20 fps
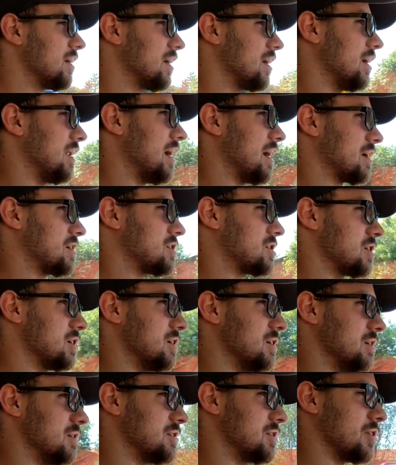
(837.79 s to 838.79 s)

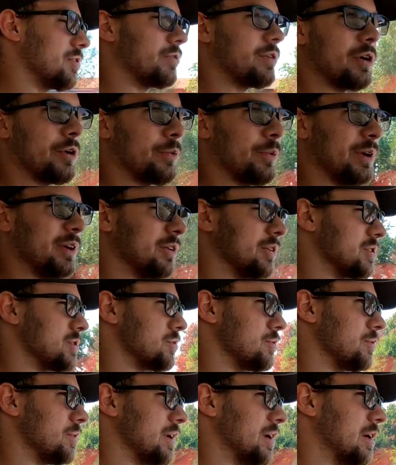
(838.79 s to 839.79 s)
connection to the rear wheels
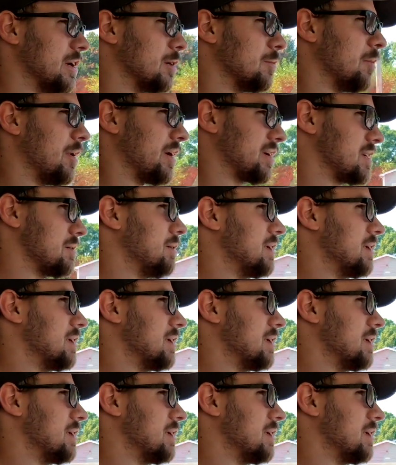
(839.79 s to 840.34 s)
through the gearbox.